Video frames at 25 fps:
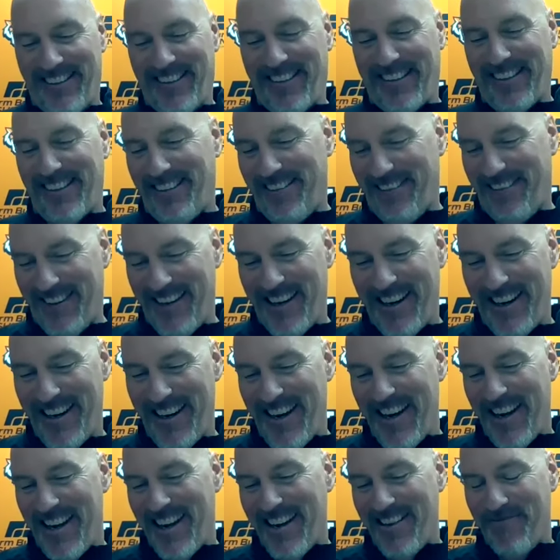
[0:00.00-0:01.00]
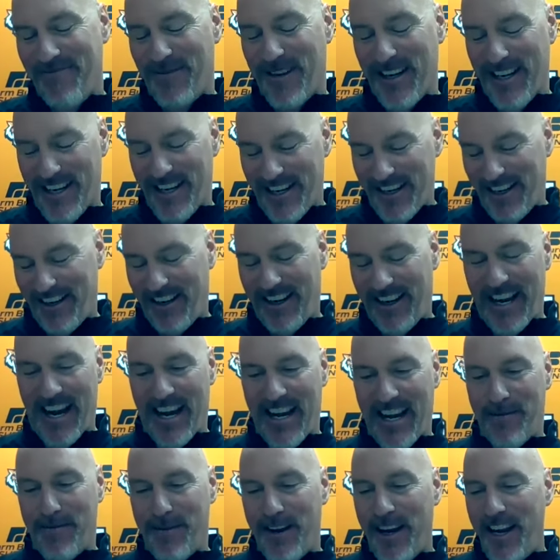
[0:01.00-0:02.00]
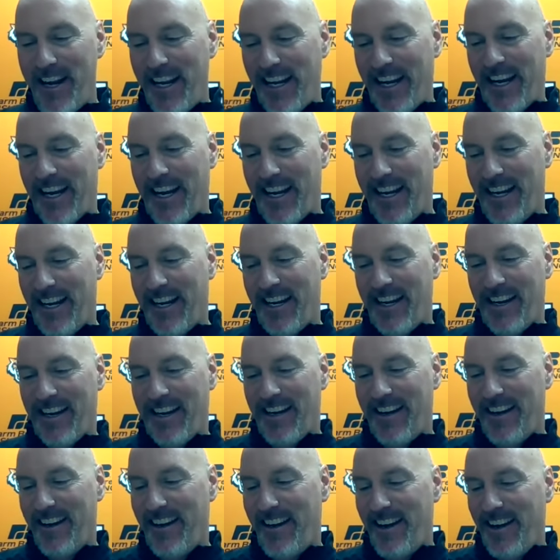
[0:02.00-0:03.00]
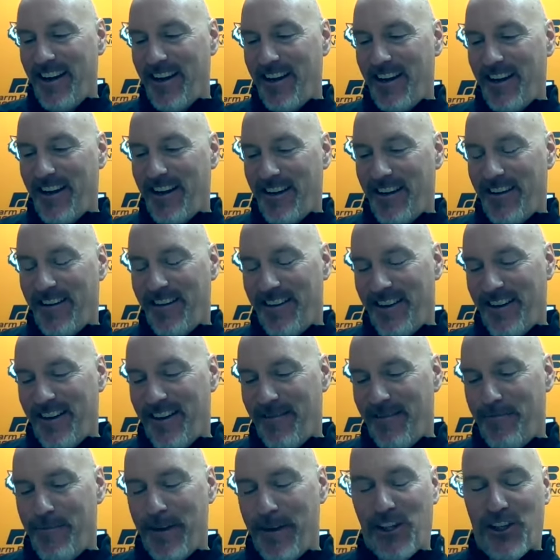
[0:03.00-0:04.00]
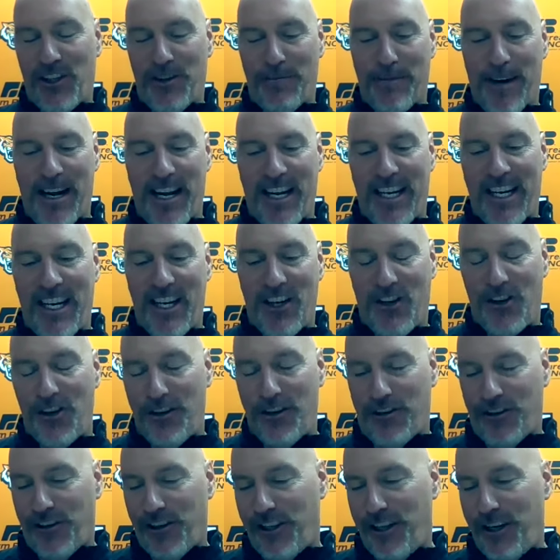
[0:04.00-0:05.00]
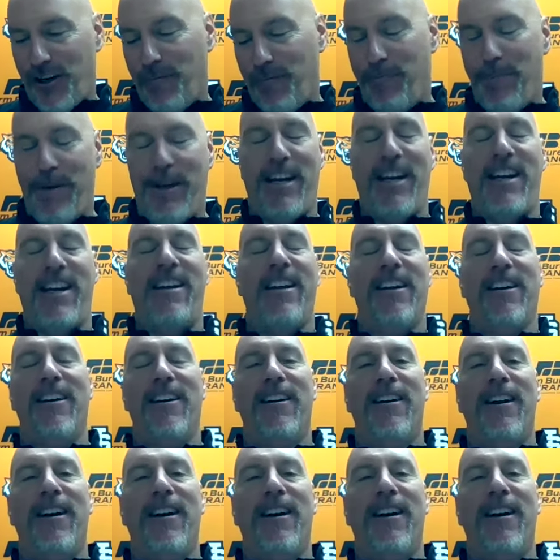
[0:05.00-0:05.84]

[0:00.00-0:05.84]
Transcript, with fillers: So, but uh, yeah, him, yeah, he, uh, uh, uh, Mitch and Mikey should still be here.